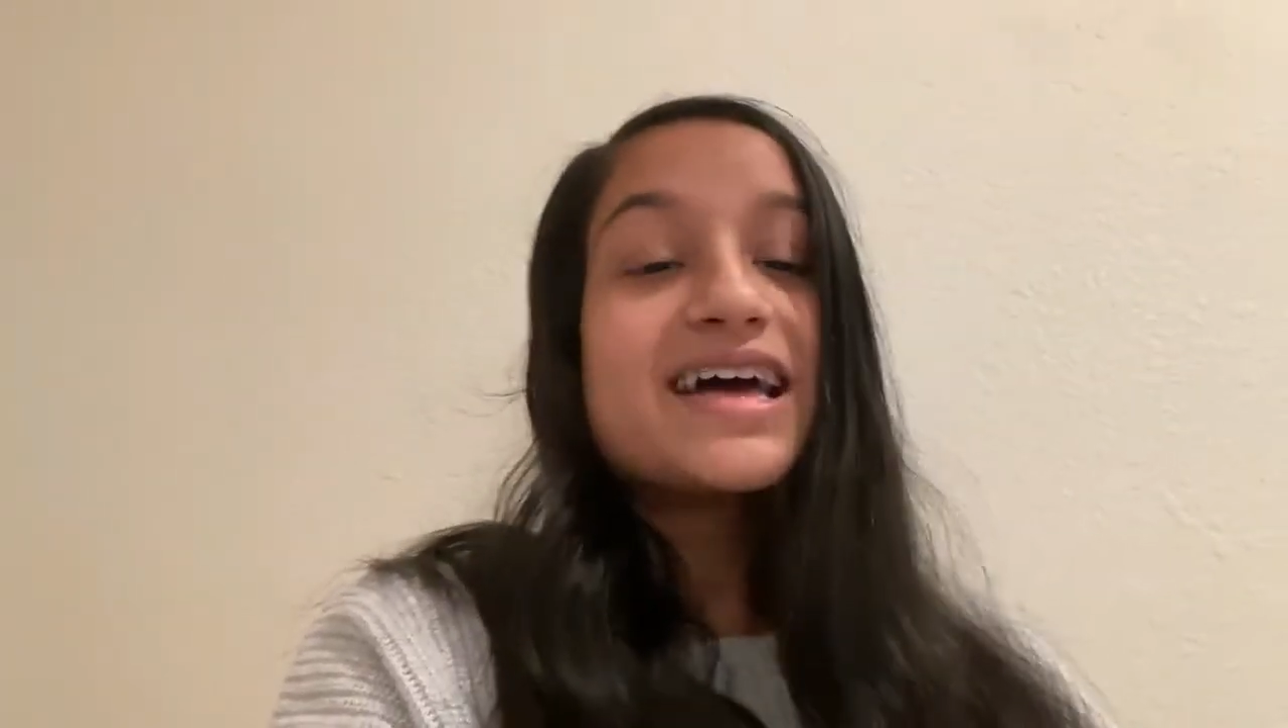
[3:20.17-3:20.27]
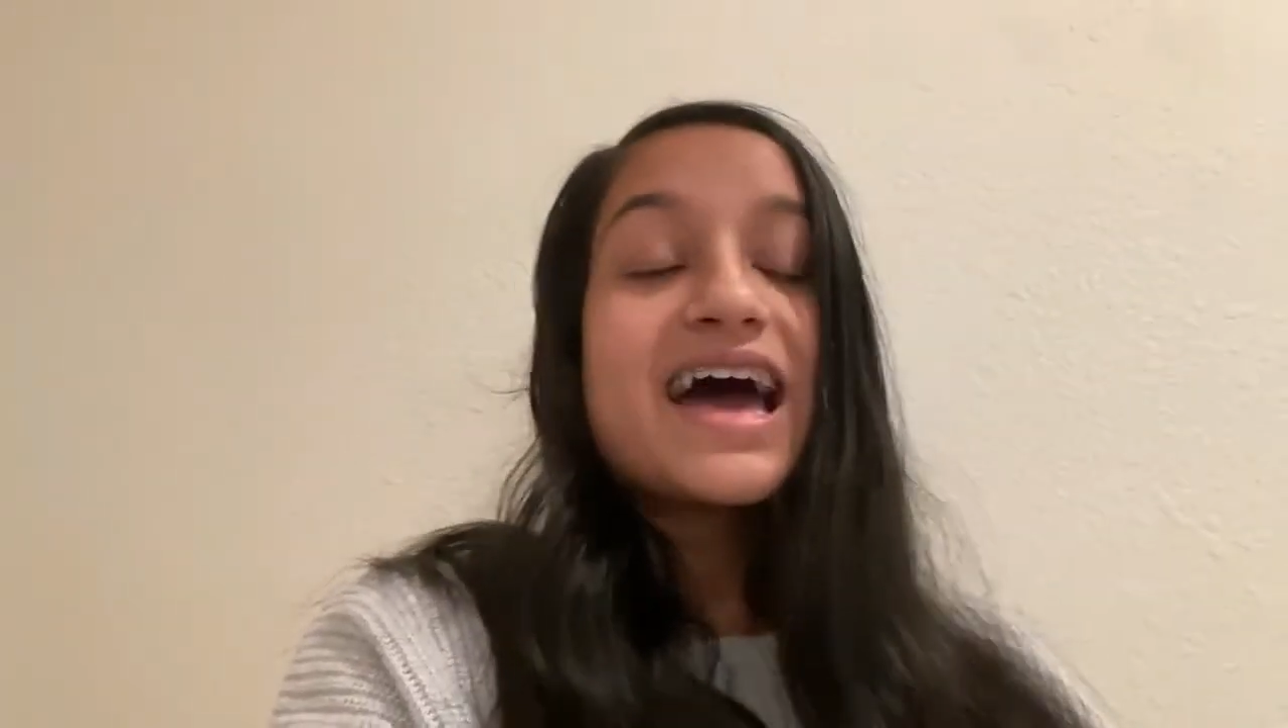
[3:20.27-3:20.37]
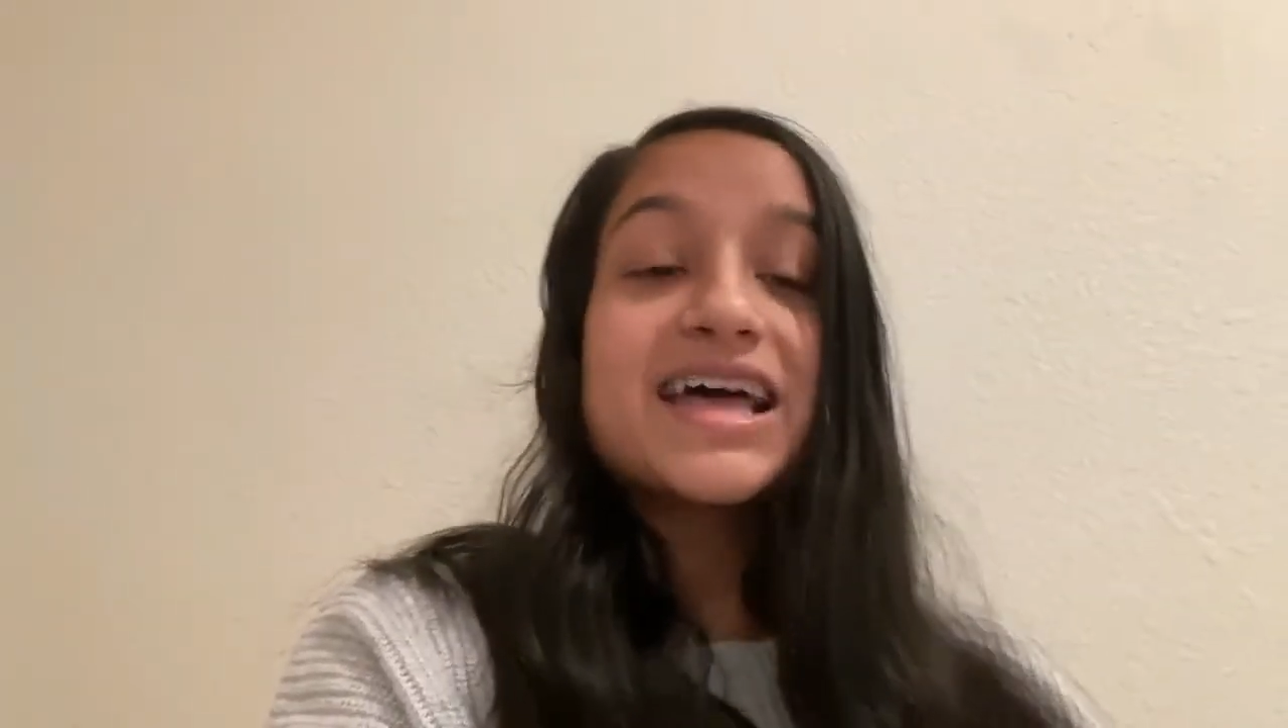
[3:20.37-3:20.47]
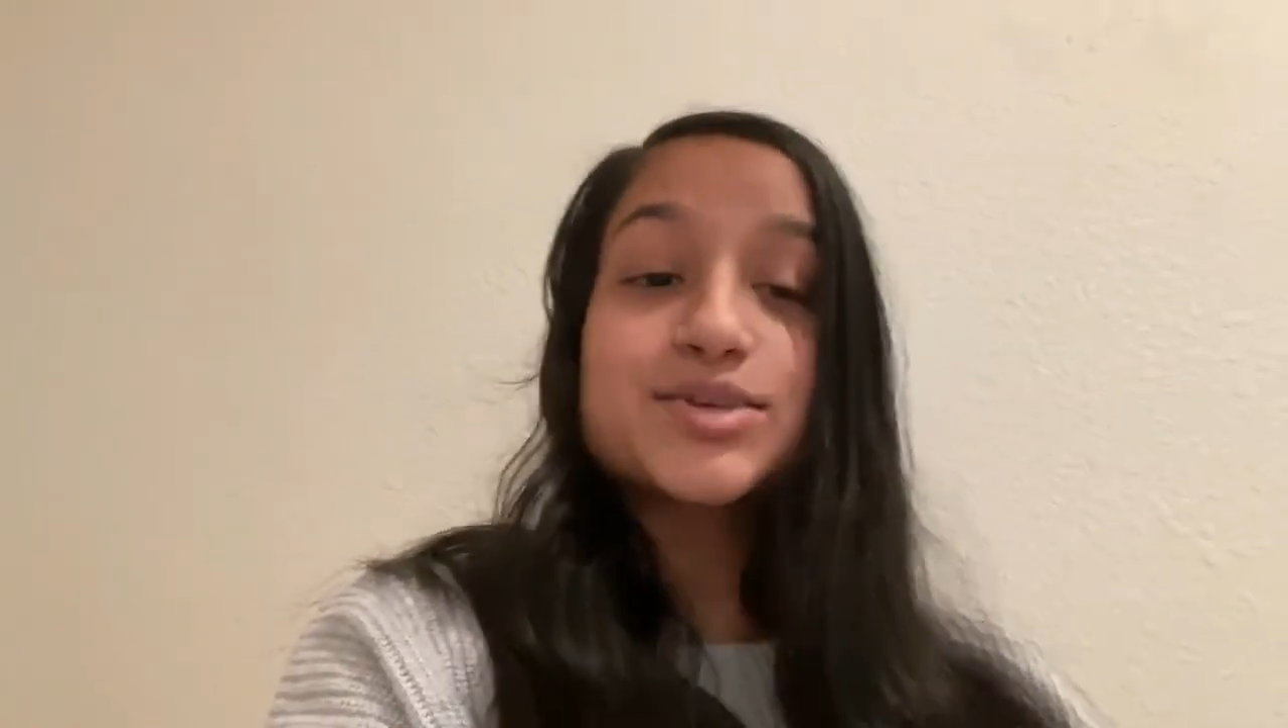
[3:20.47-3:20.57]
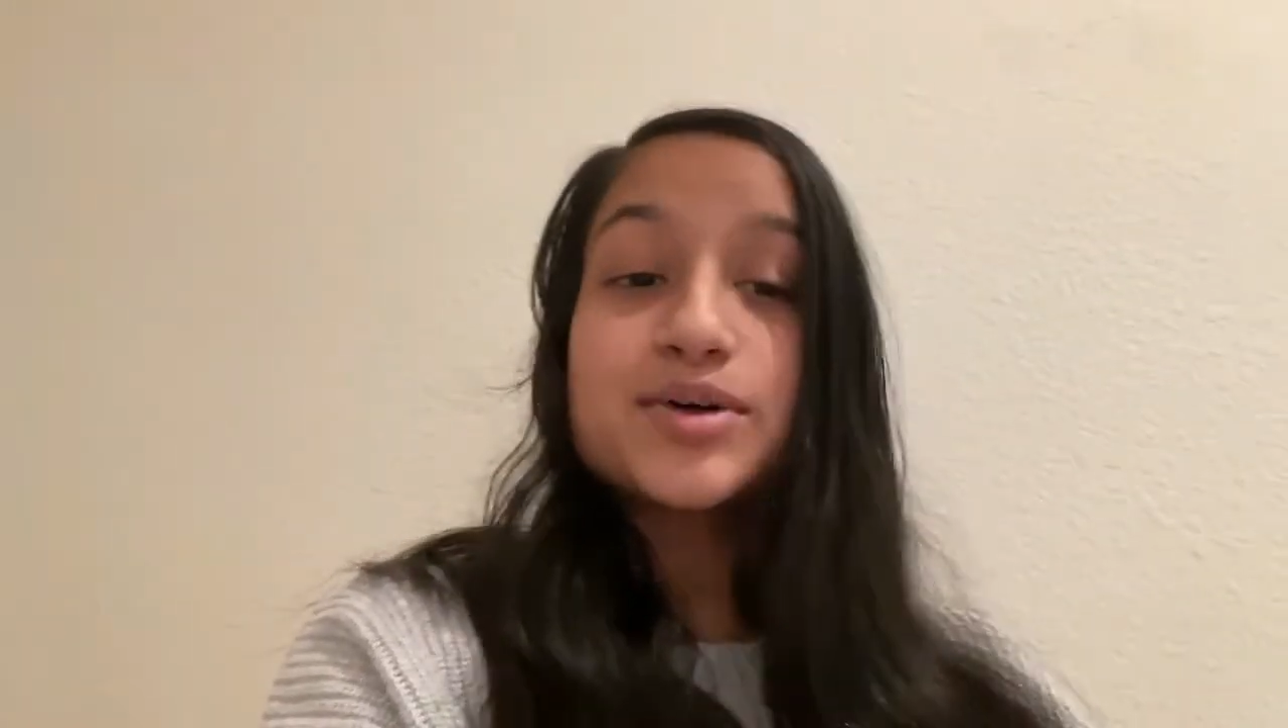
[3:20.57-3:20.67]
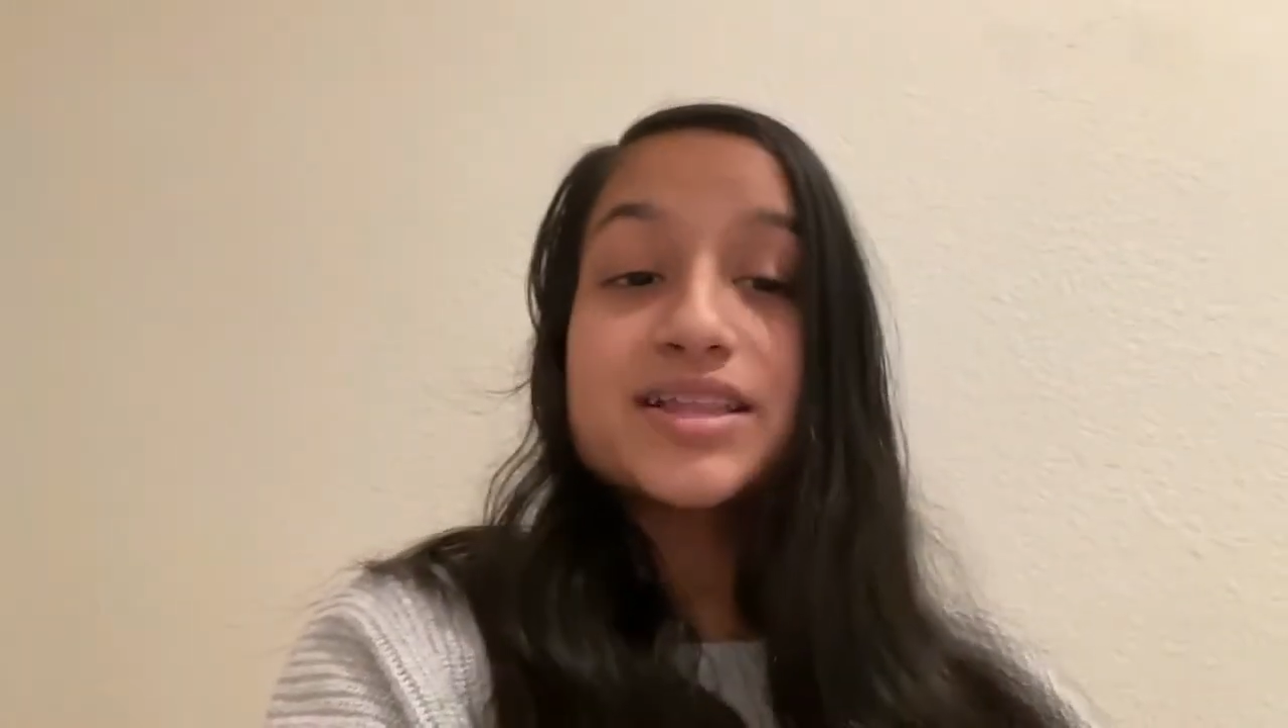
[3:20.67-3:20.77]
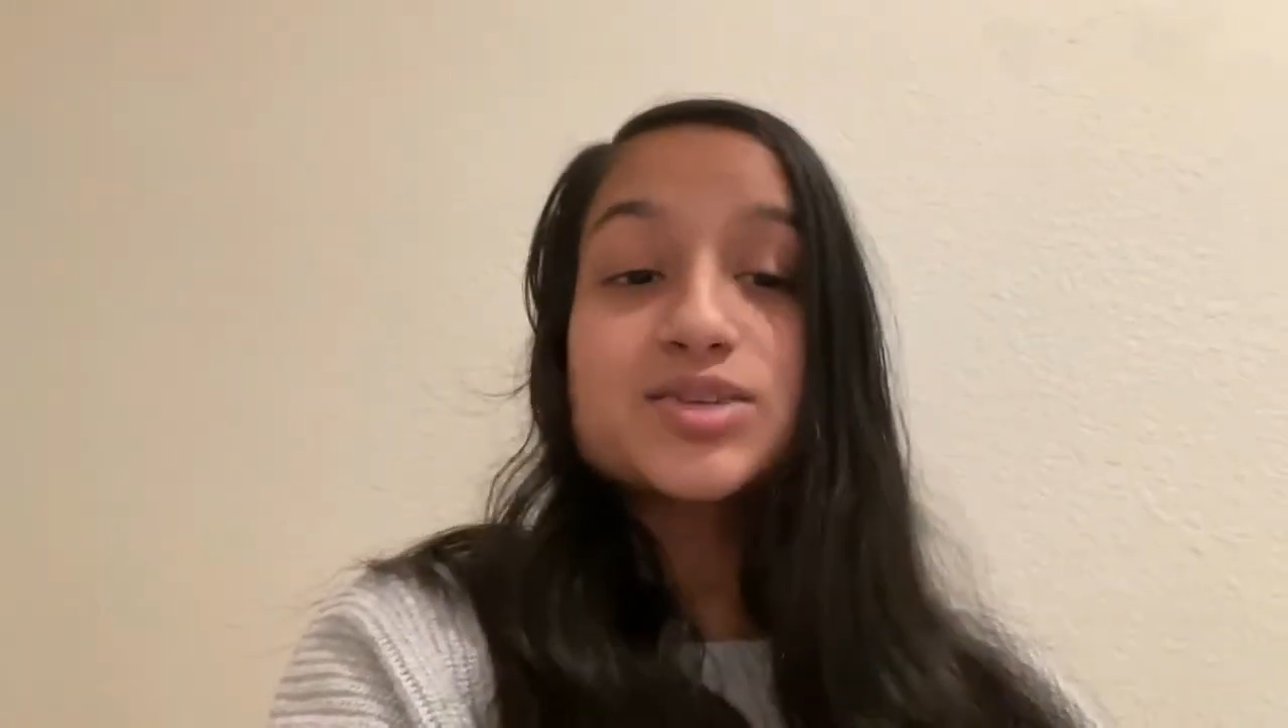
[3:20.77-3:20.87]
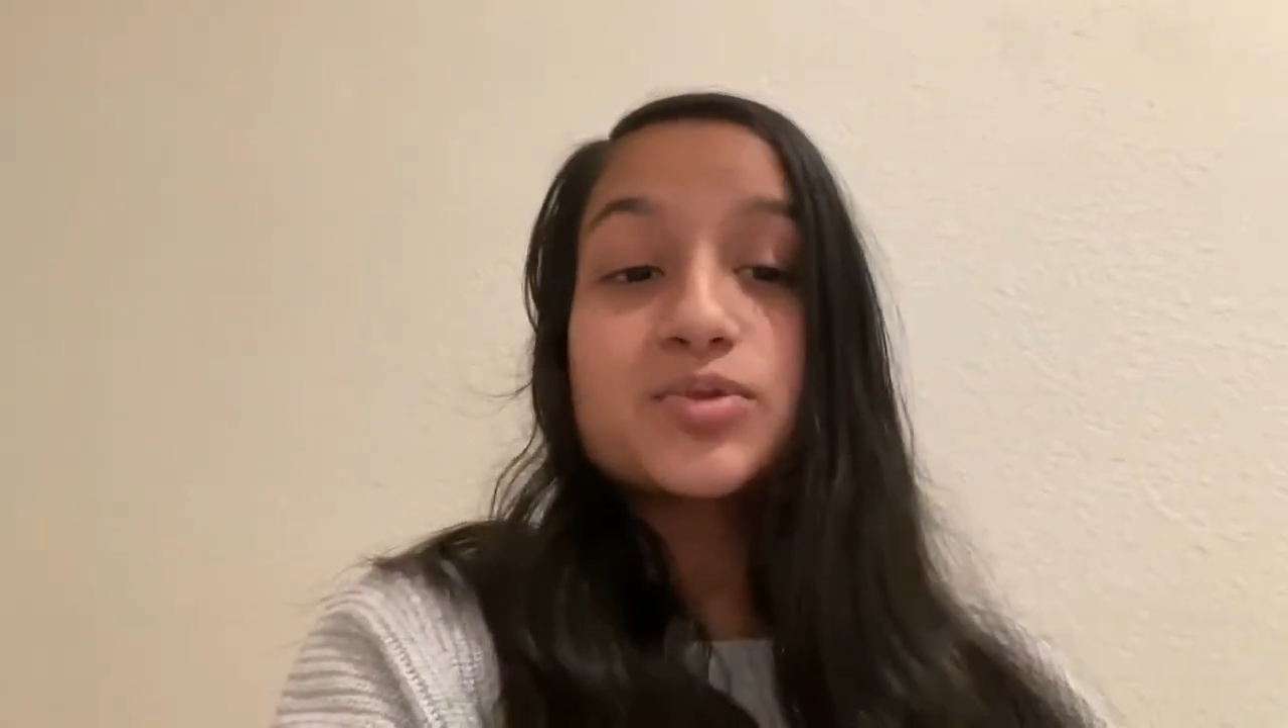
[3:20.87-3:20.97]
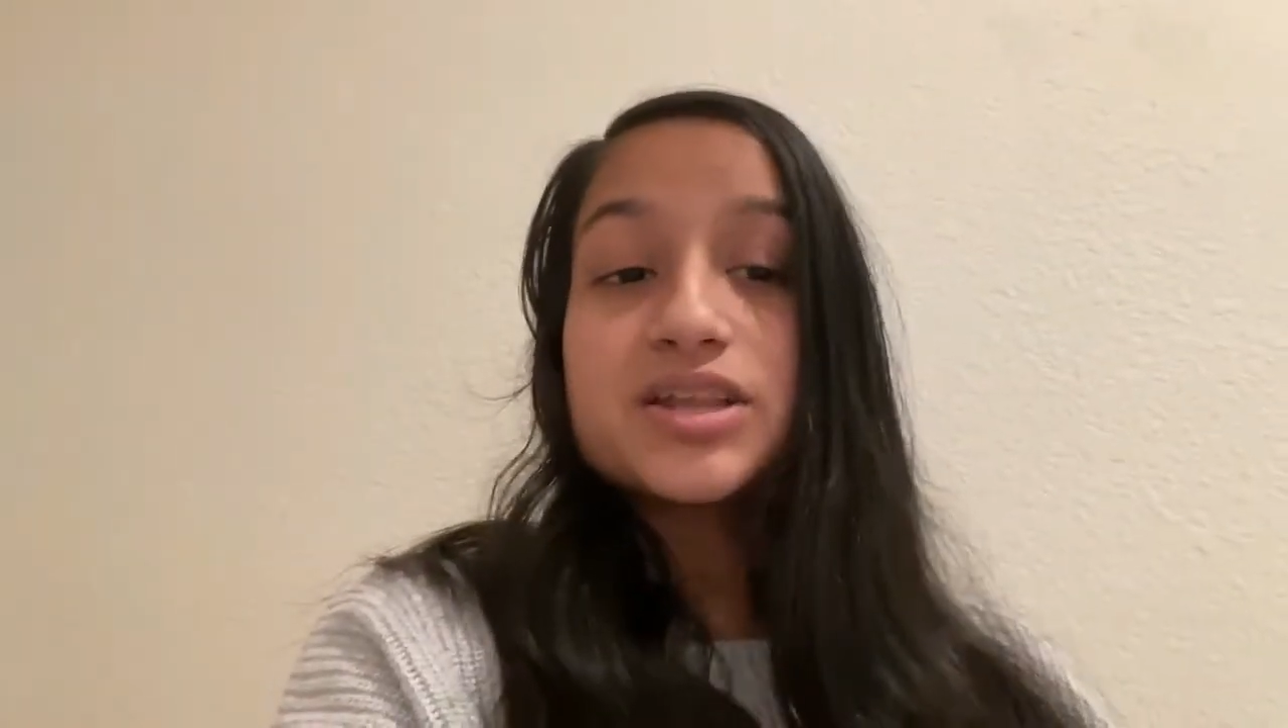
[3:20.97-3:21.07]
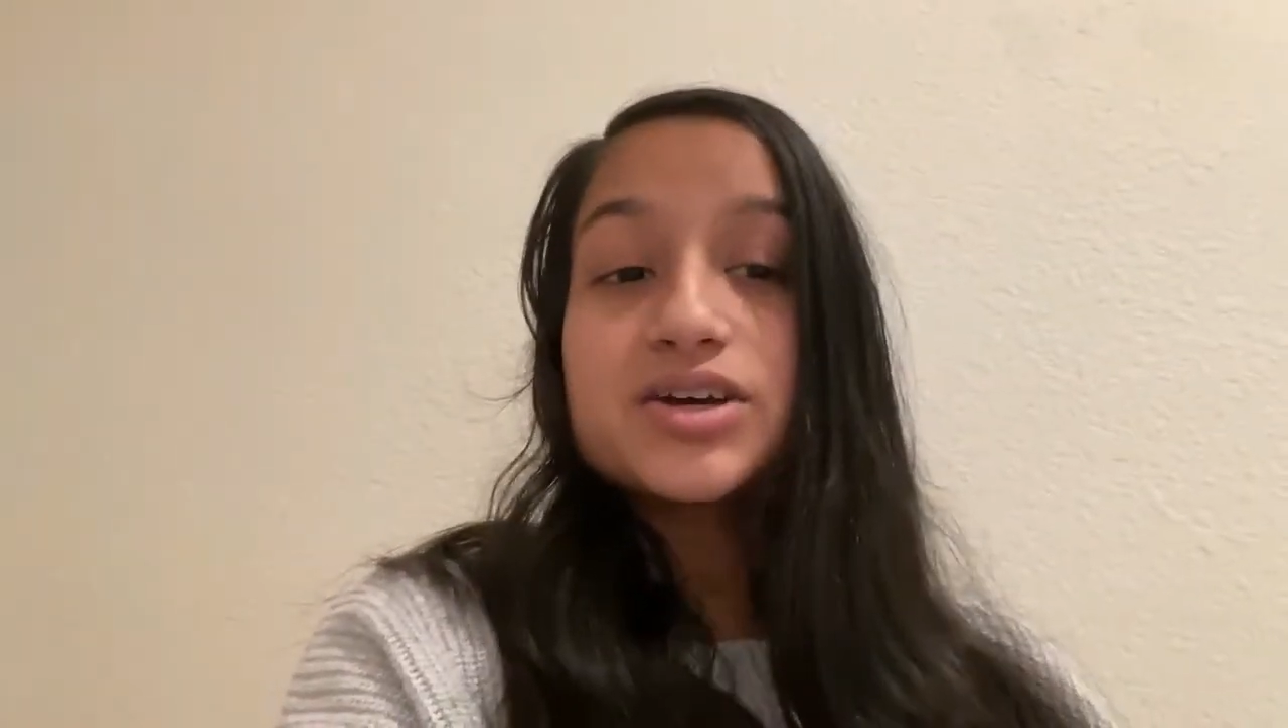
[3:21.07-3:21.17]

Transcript: as well as one of the